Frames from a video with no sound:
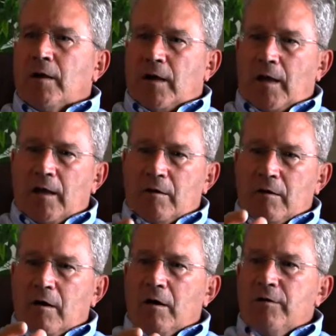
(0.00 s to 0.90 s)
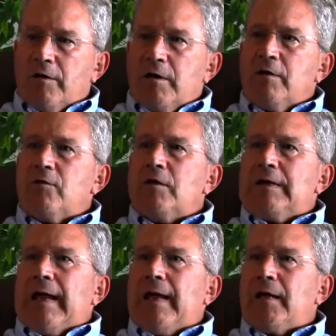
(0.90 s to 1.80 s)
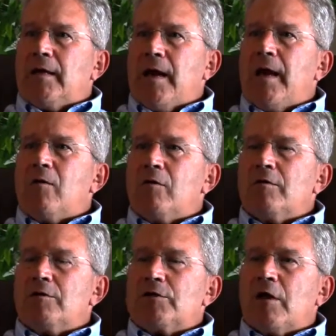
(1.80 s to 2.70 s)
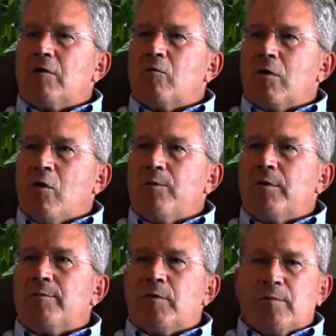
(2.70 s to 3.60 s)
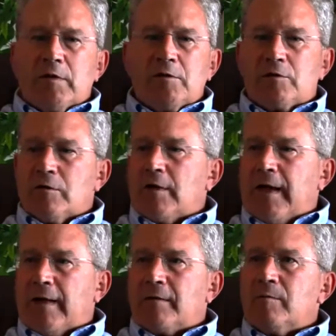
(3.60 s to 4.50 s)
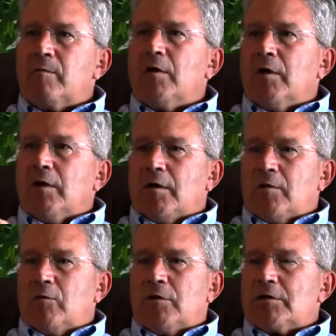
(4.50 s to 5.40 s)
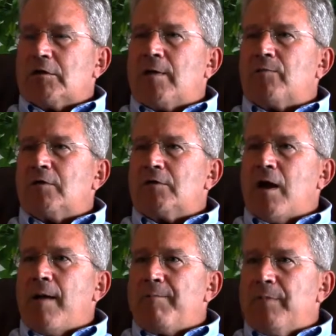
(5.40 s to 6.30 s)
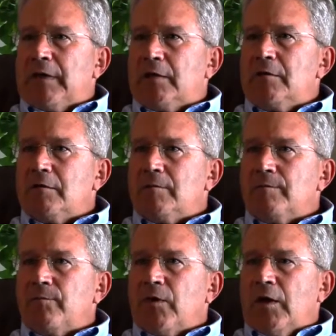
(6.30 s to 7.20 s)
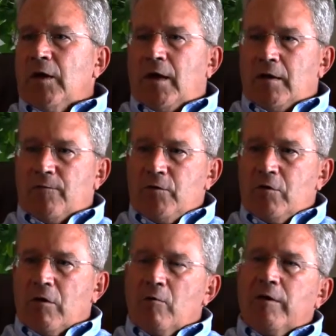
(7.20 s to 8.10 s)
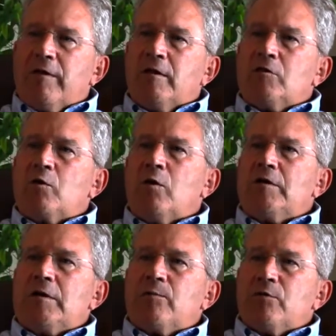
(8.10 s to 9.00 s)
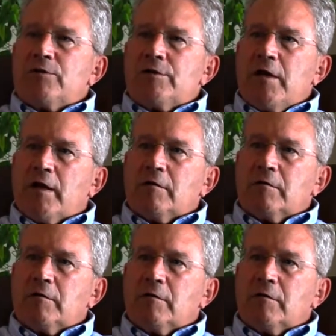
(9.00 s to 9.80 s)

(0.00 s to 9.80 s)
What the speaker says: and on the given day and hour the seller will open up the bids, look at them, he will accept the top bid, and if you are within 20%